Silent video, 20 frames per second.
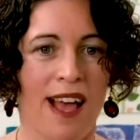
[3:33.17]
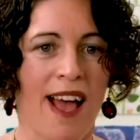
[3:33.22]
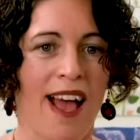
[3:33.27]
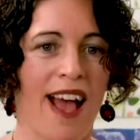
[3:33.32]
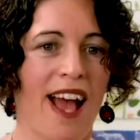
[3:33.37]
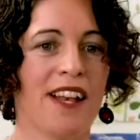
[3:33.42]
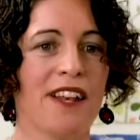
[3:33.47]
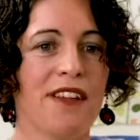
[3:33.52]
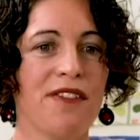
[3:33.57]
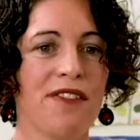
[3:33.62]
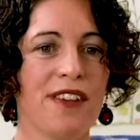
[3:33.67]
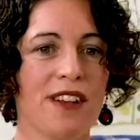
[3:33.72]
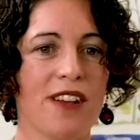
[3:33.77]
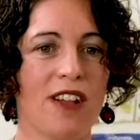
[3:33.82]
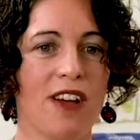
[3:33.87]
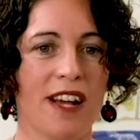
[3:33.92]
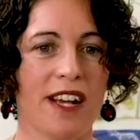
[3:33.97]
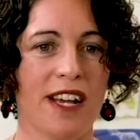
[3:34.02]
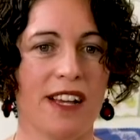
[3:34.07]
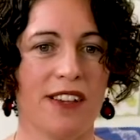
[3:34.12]
And if you
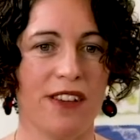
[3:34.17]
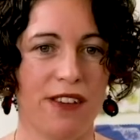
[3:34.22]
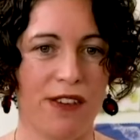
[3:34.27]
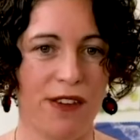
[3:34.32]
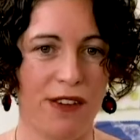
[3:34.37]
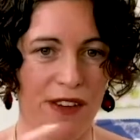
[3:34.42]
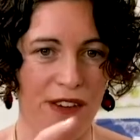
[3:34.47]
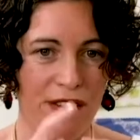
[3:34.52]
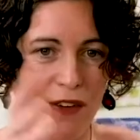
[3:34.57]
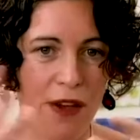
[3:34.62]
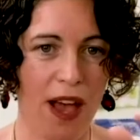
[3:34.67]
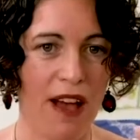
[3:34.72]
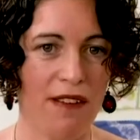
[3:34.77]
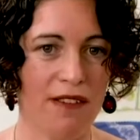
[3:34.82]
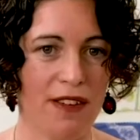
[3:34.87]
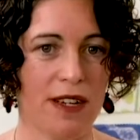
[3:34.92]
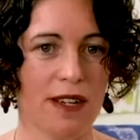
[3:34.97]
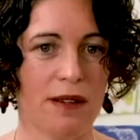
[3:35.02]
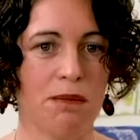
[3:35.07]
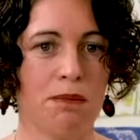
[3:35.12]
like it, if you have
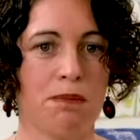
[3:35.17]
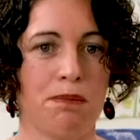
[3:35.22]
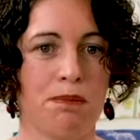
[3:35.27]
a